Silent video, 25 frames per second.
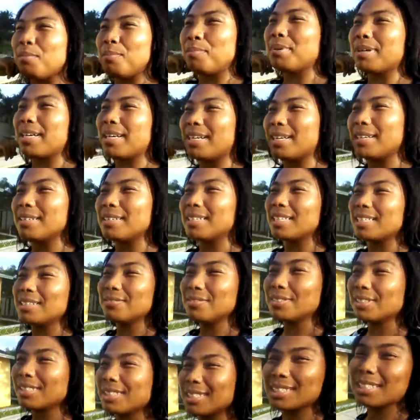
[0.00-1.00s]
but
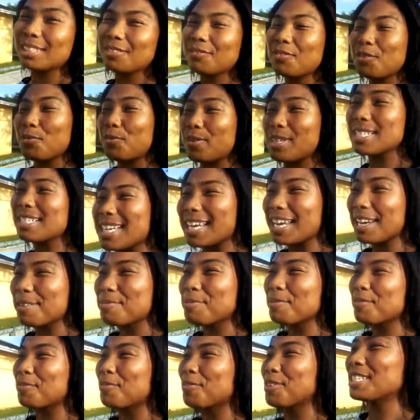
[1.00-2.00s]
even if it wasn't
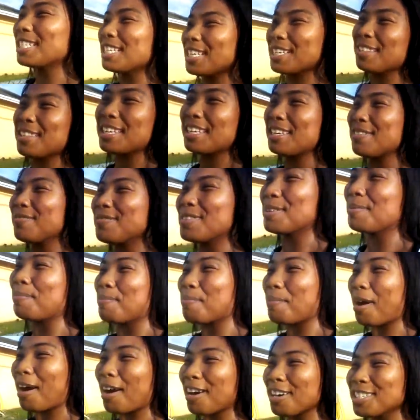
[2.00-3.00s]
April 14th,
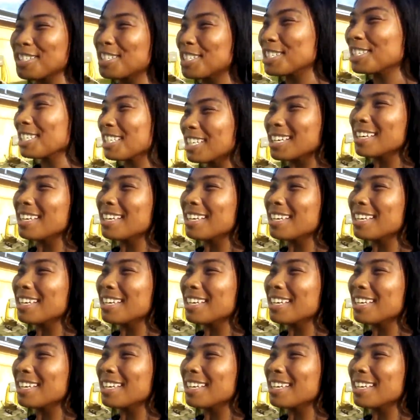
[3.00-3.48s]
even March